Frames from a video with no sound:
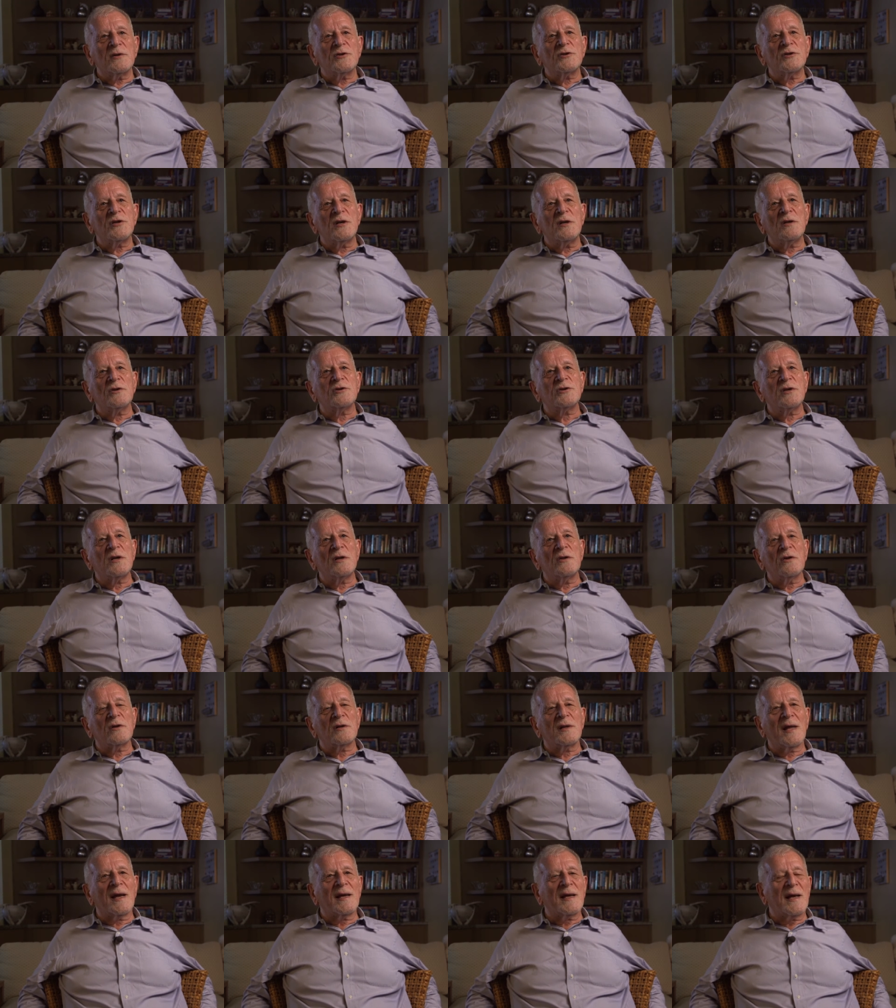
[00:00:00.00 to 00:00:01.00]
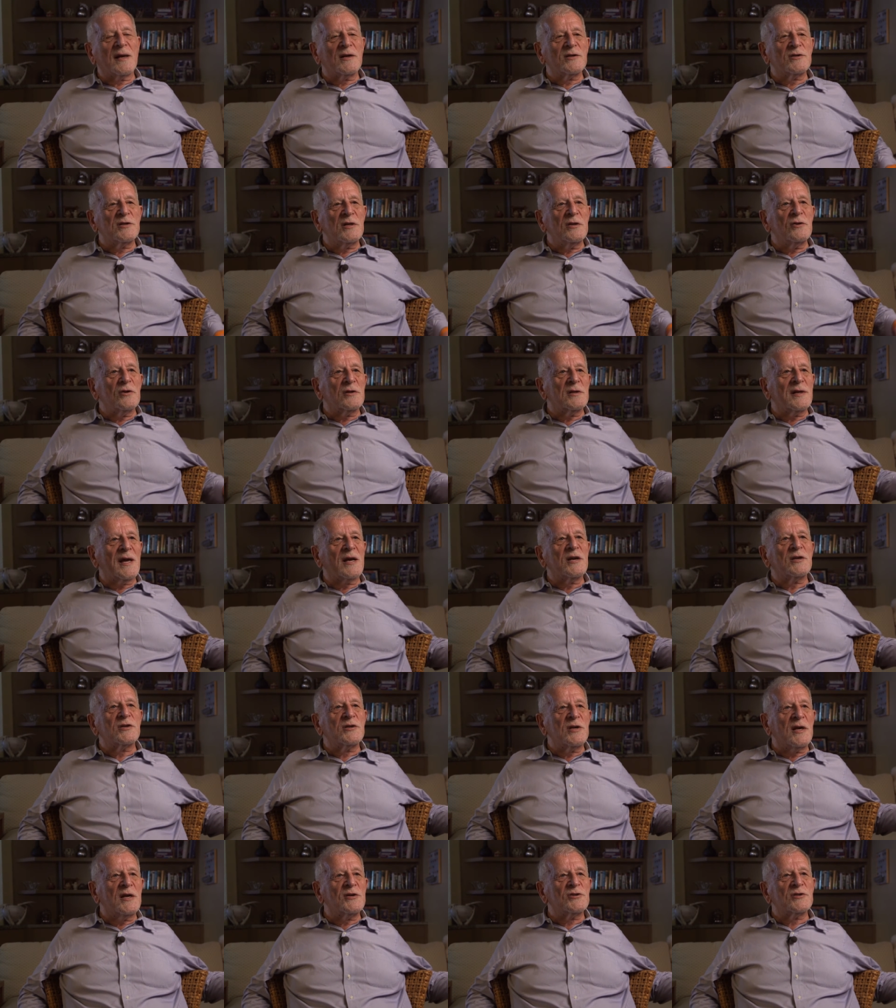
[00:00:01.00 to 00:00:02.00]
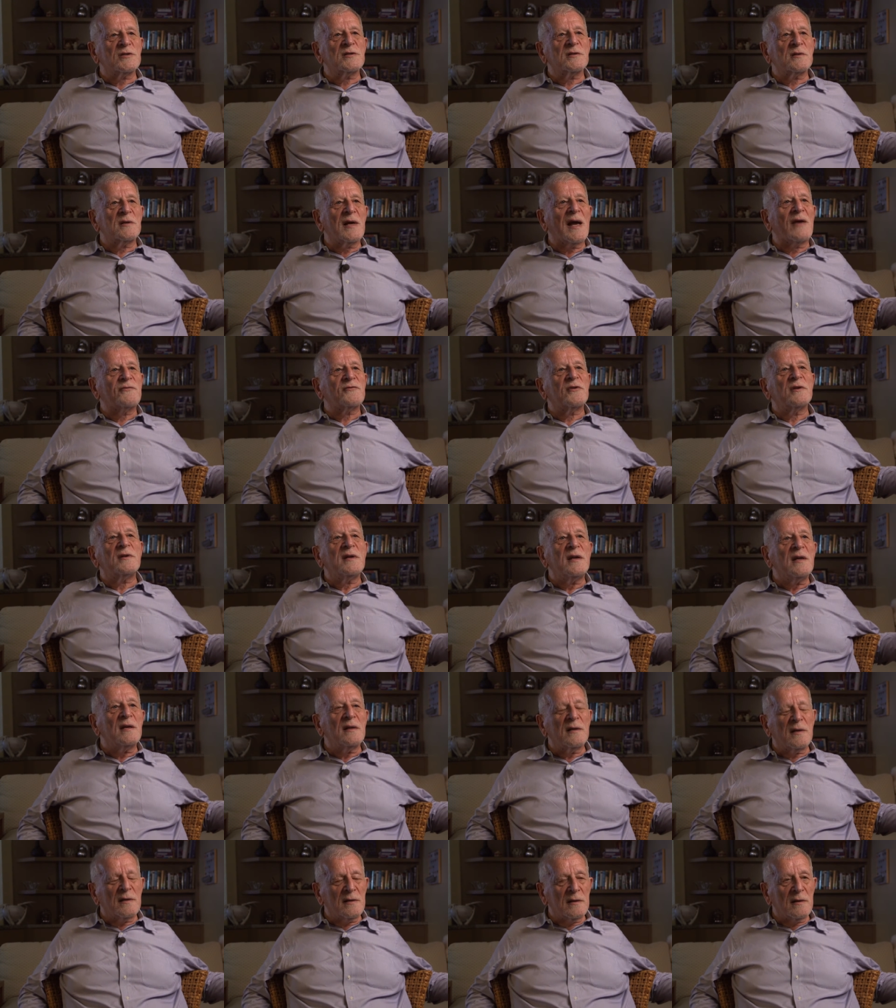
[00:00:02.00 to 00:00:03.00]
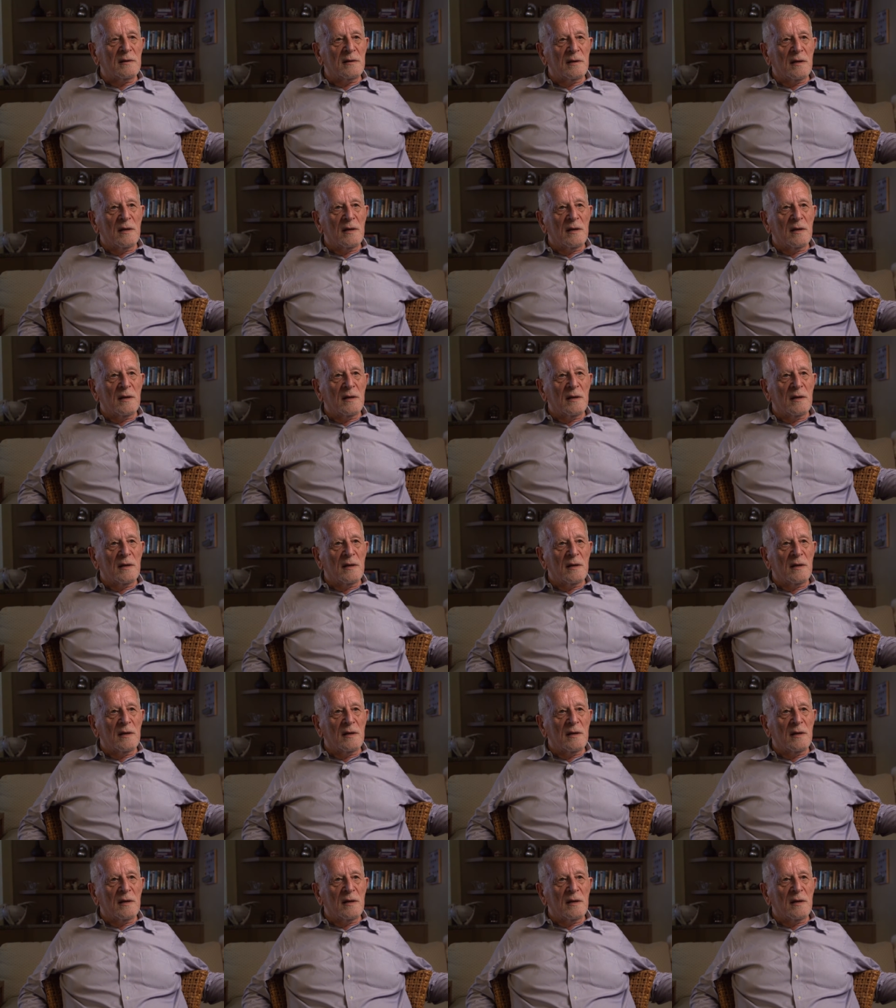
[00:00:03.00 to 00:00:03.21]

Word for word: she she looked like she looked like she had just after Neilah.